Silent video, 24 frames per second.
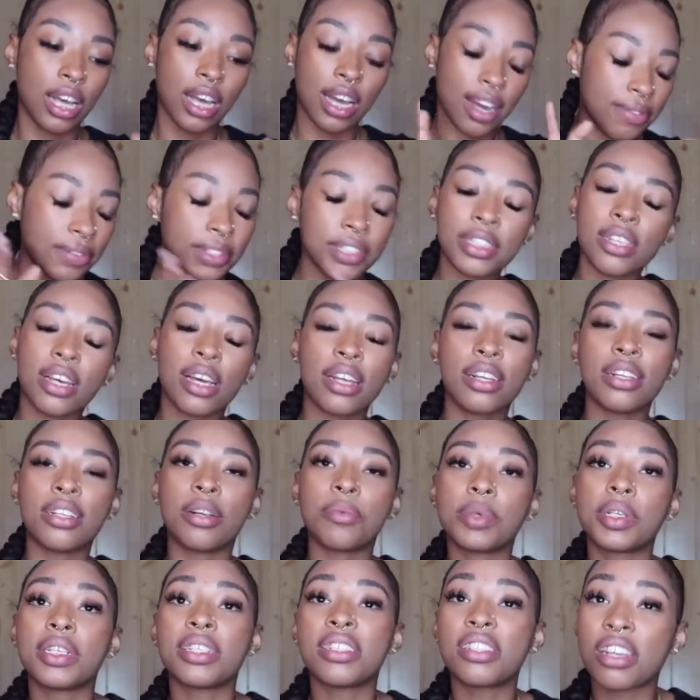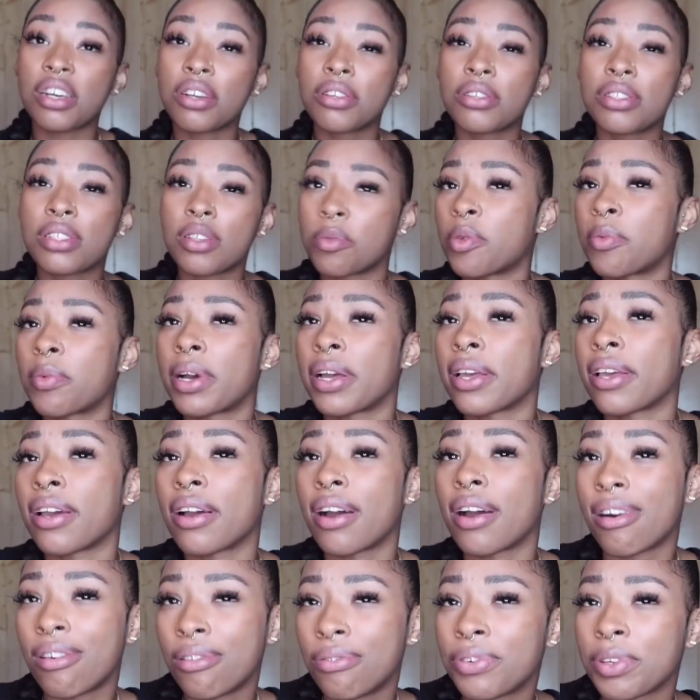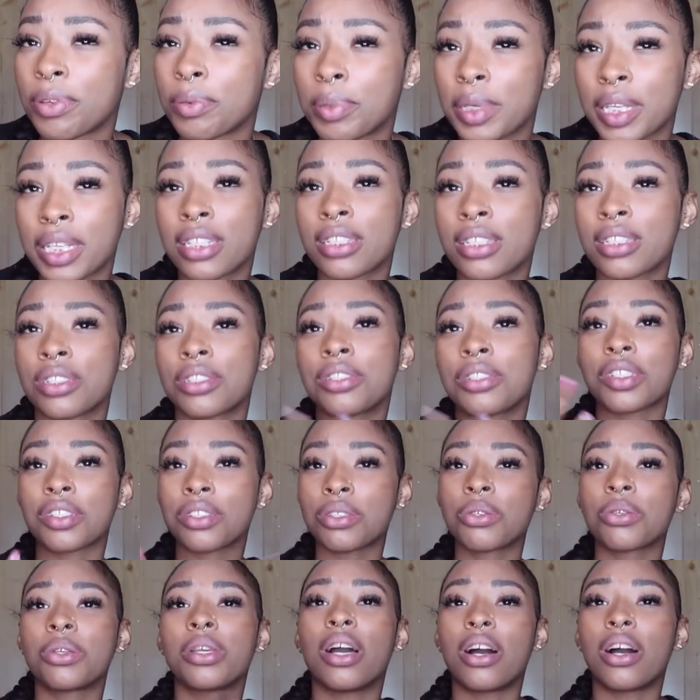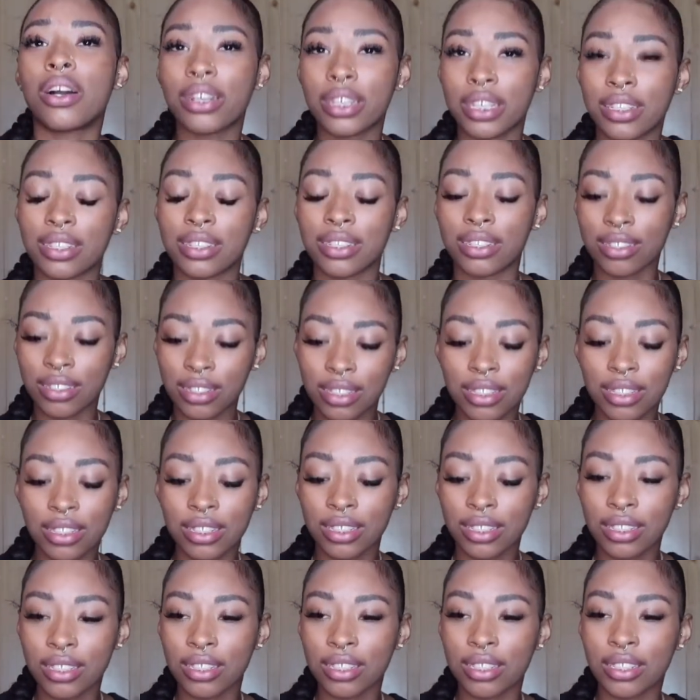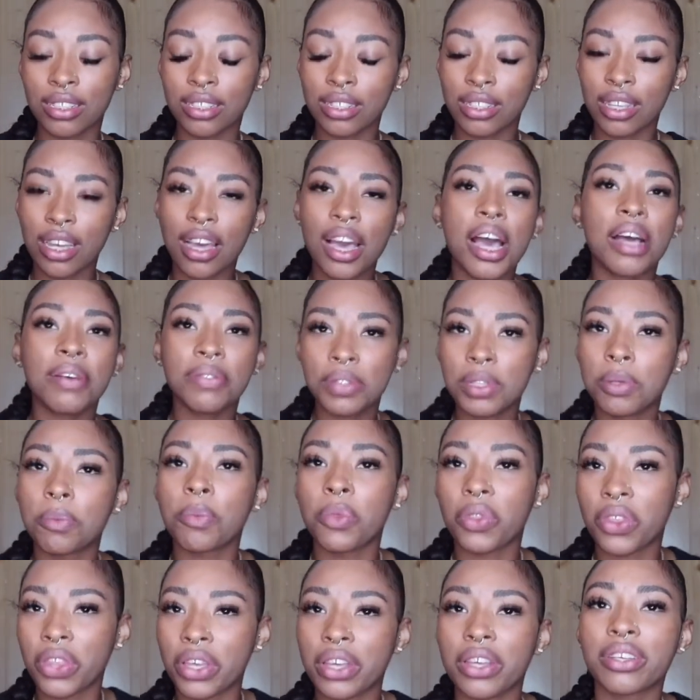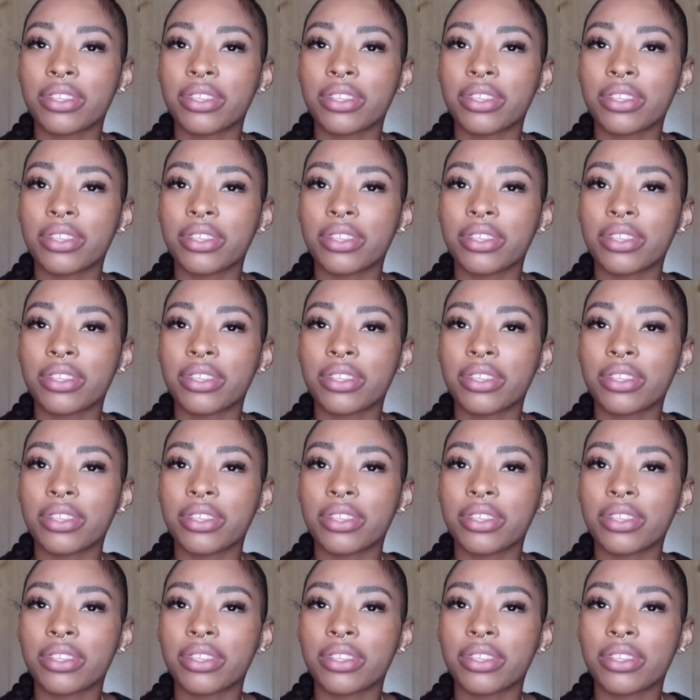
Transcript: I've decided I'm gonna sell some of my outfit picks just so y'all can have something.